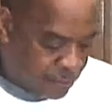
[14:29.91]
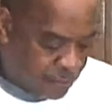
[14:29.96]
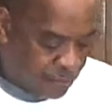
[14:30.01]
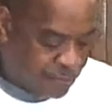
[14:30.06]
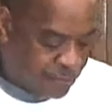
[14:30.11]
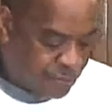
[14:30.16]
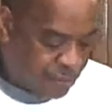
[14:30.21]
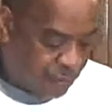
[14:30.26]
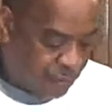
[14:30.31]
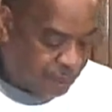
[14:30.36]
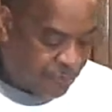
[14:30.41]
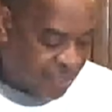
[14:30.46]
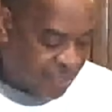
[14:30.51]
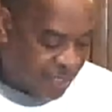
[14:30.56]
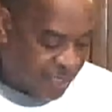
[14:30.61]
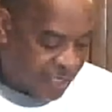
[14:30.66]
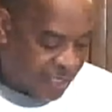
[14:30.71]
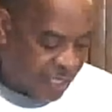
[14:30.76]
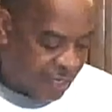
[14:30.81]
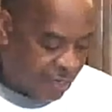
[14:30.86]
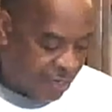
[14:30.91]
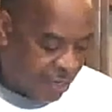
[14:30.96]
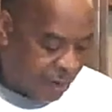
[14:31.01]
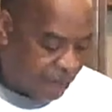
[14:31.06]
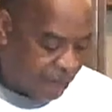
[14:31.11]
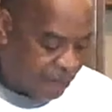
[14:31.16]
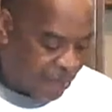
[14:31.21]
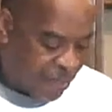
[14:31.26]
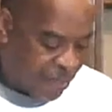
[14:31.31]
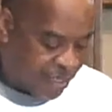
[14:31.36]
something in their
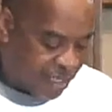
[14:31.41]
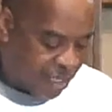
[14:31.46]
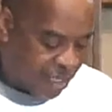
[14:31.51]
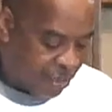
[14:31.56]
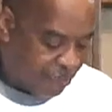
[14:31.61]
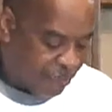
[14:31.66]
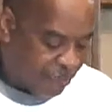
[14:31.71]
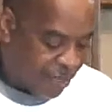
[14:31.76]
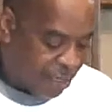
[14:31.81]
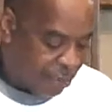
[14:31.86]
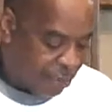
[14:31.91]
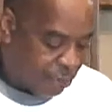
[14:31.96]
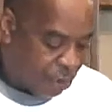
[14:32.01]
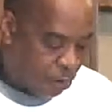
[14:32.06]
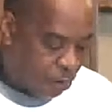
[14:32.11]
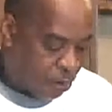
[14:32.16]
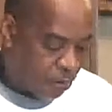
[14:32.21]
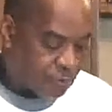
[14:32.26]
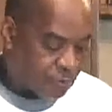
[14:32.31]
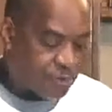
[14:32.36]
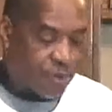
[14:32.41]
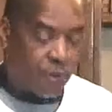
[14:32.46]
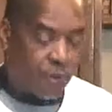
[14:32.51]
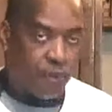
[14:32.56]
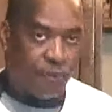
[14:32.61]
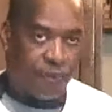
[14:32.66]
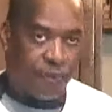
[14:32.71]
bucket, but it also,